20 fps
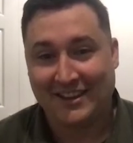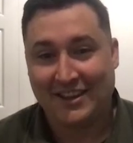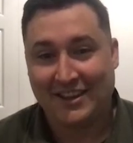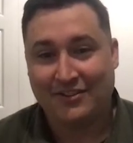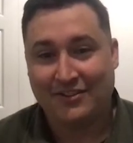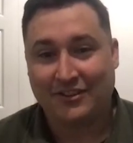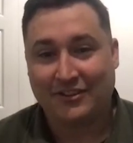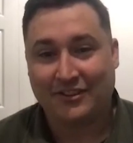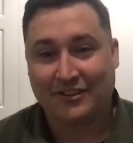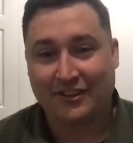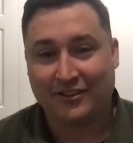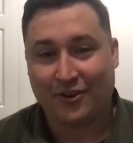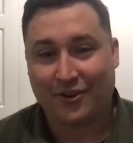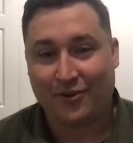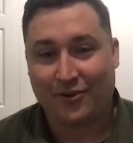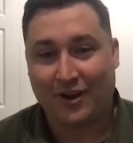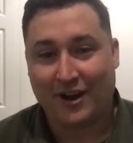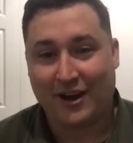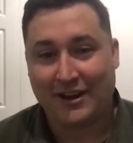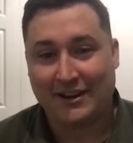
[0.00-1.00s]
She says, all
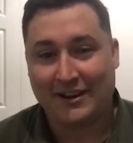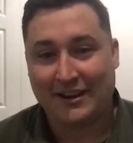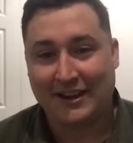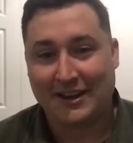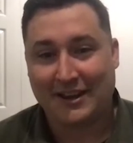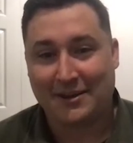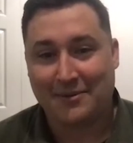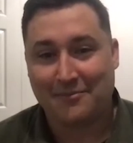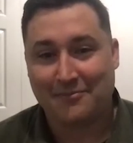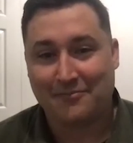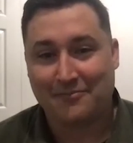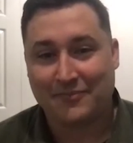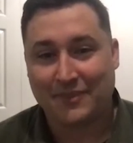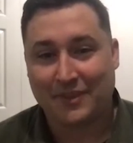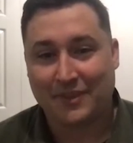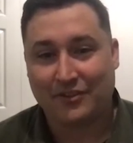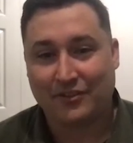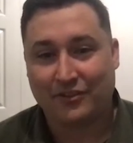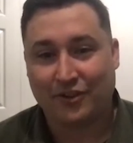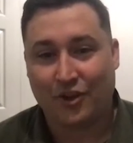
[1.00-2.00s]
right,
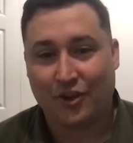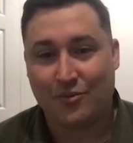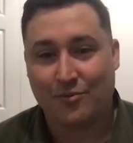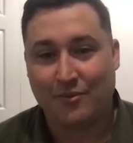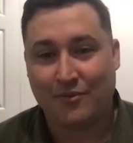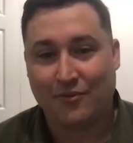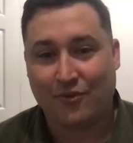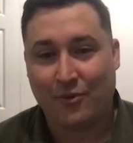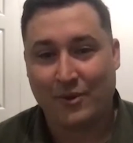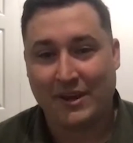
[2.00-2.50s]
so before